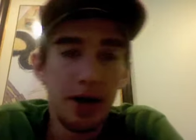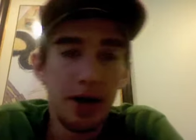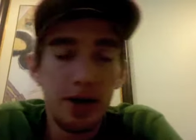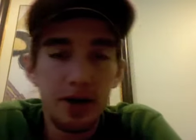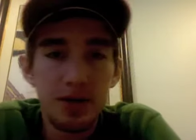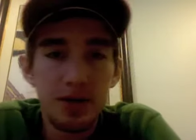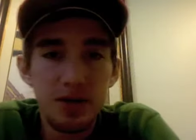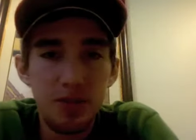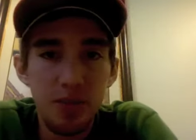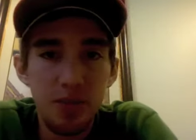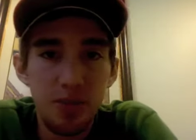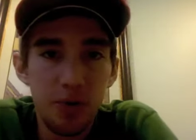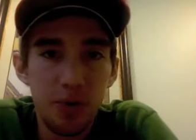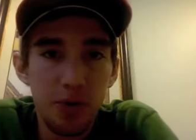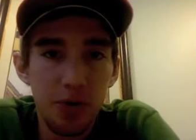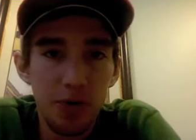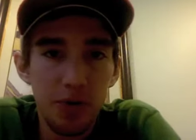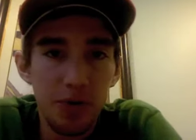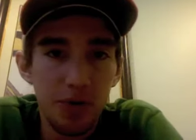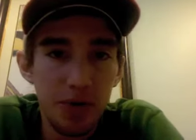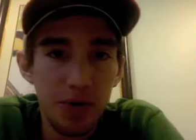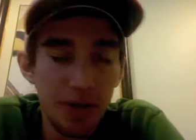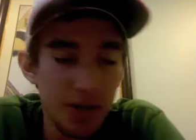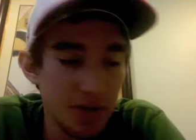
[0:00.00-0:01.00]
some
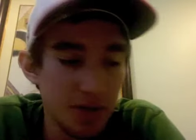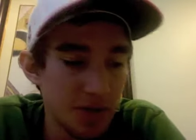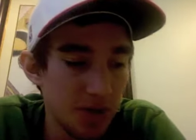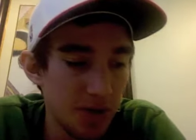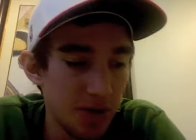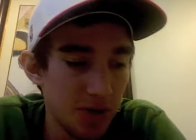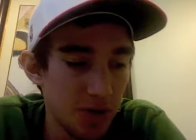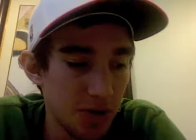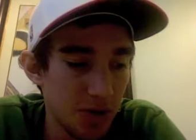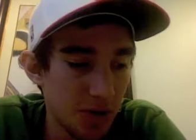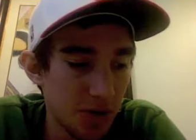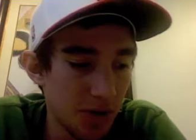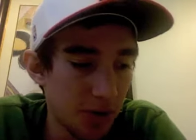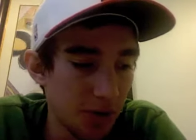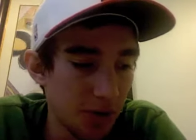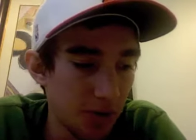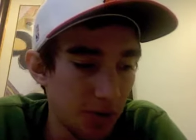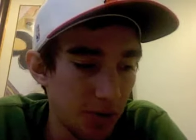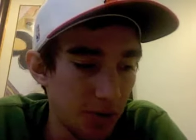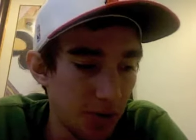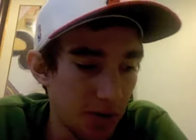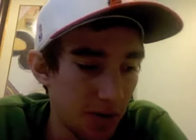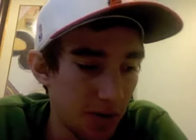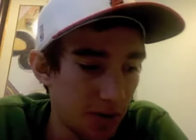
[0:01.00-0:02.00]
important things that you should
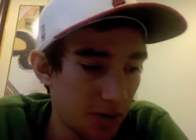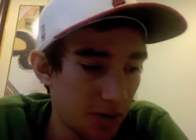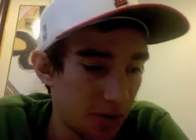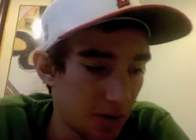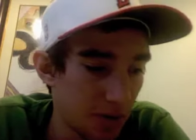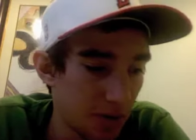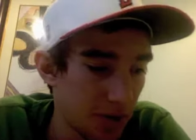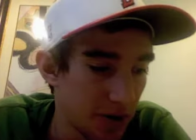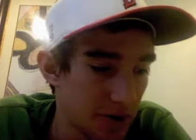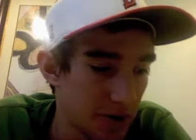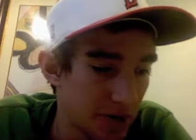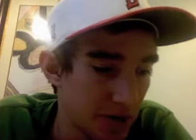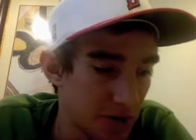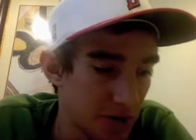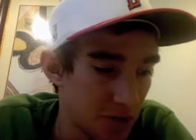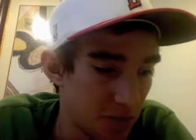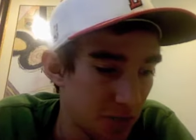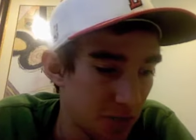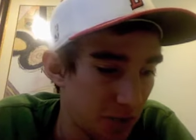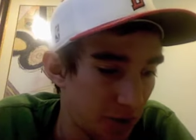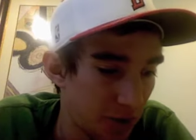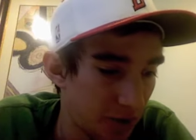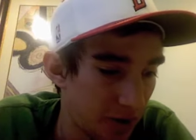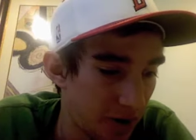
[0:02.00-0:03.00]
include in an orientation
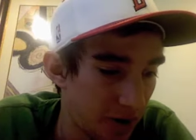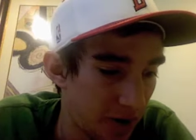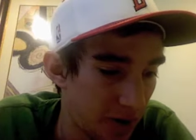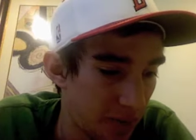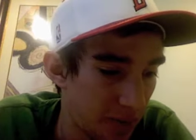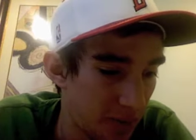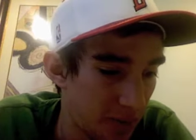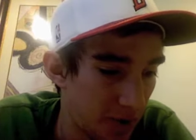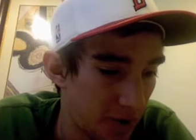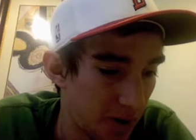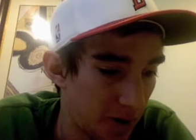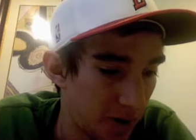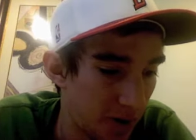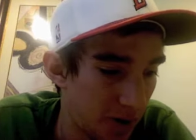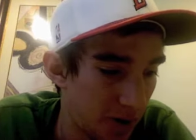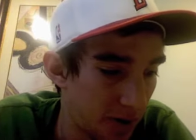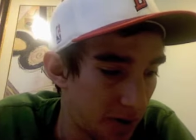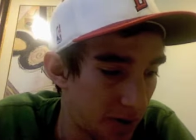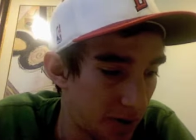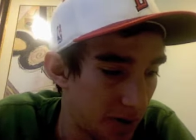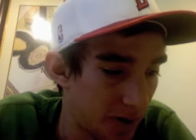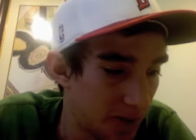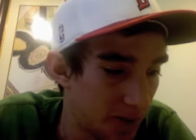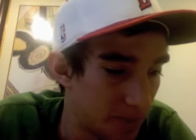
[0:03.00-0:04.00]
program
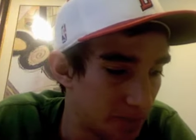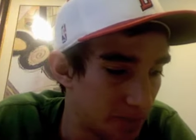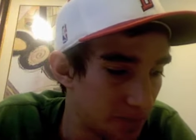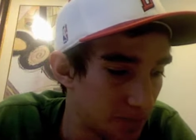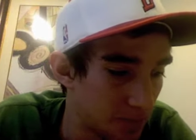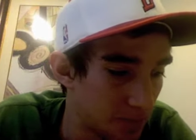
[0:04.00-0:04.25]
are